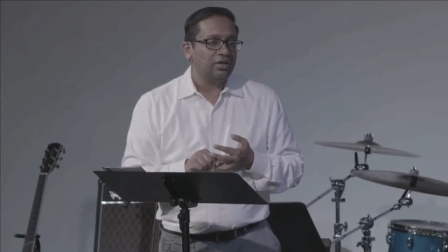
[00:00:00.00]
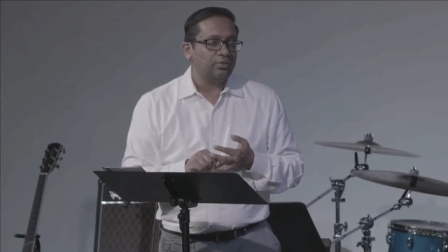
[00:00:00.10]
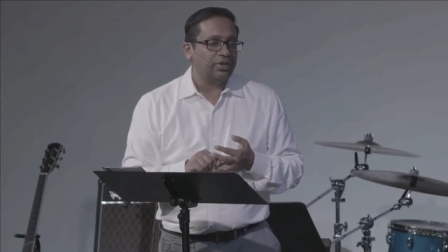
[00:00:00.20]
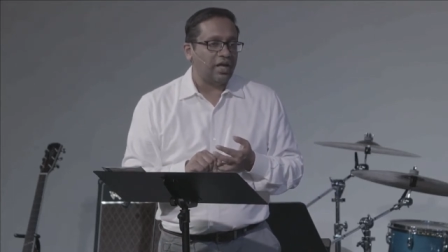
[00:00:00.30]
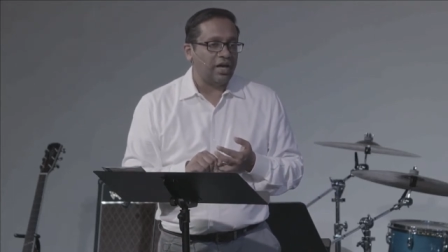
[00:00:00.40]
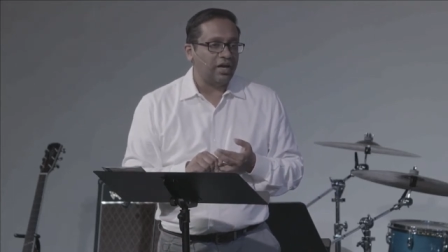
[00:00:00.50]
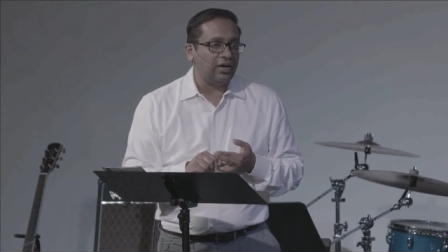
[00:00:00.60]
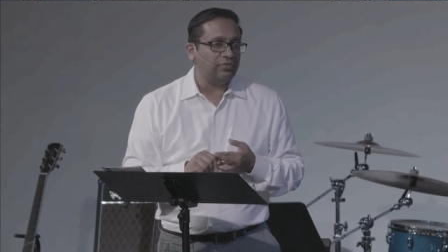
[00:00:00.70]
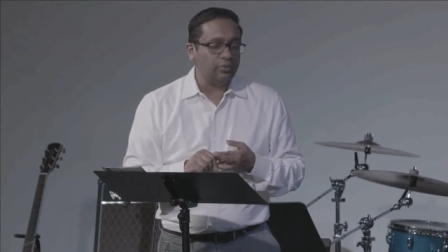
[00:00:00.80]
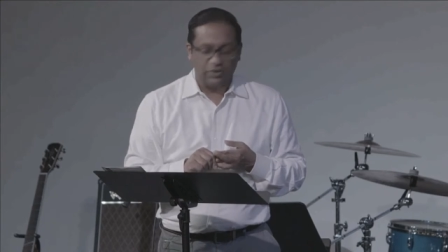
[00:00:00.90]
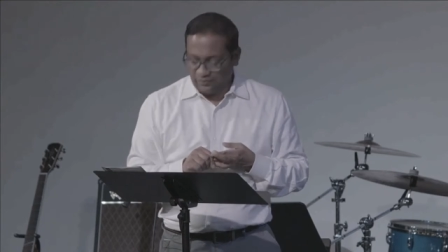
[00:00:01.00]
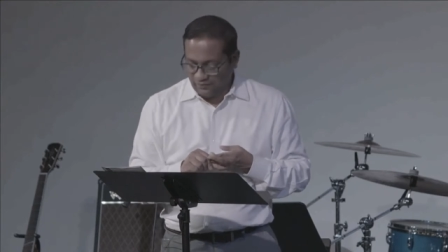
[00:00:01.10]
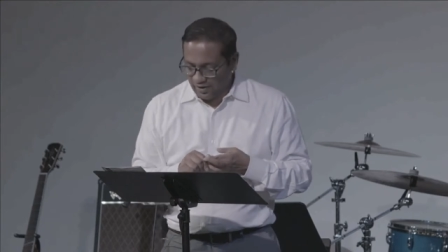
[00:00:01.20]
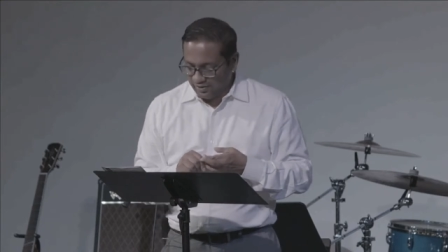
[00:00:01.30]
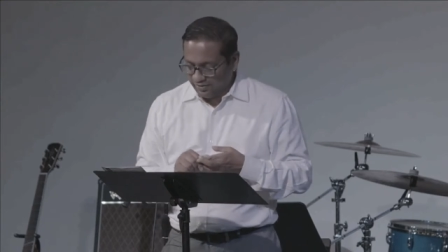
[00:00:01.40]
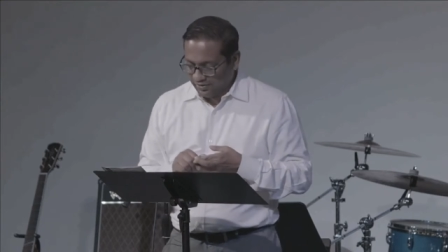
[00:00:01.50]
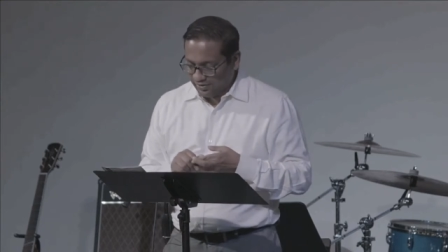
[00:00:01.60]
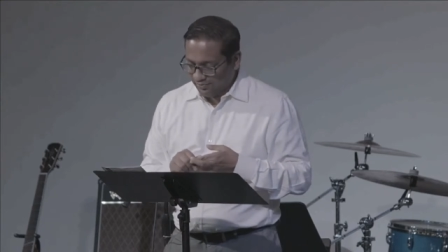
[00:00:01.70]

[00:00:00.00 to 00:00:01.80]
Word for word: would have with the Father.